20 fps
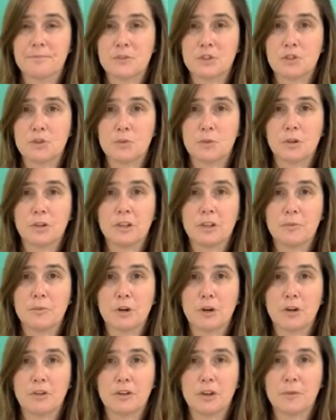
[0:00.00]
super clean
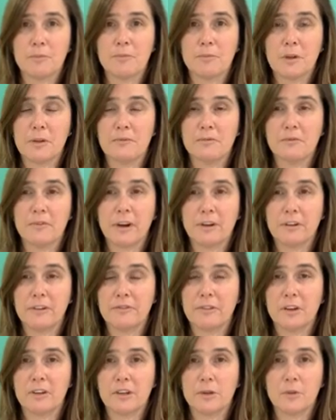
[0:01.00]
burn. They've been very
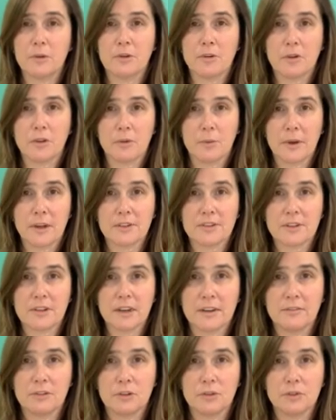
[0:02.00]
friendly with all the wicks that
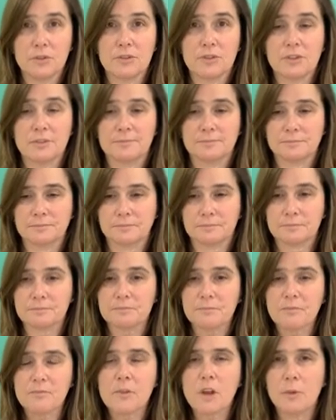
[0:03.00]
I've used.
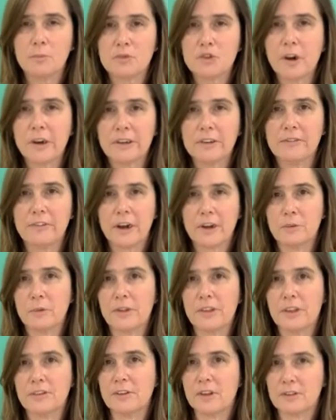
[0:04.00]
I'm trying to find
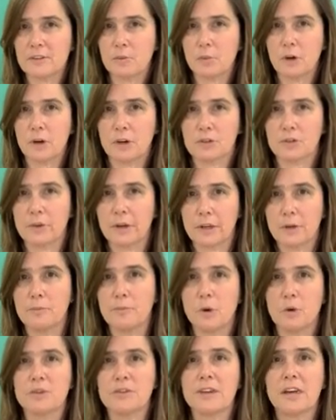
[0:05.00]
one that doesn't work so I can
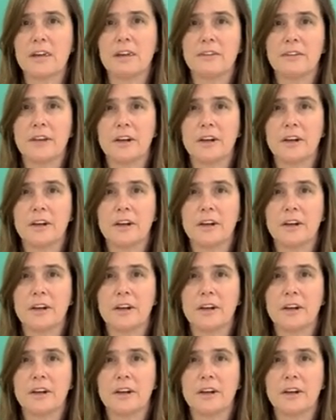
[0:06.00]
post that in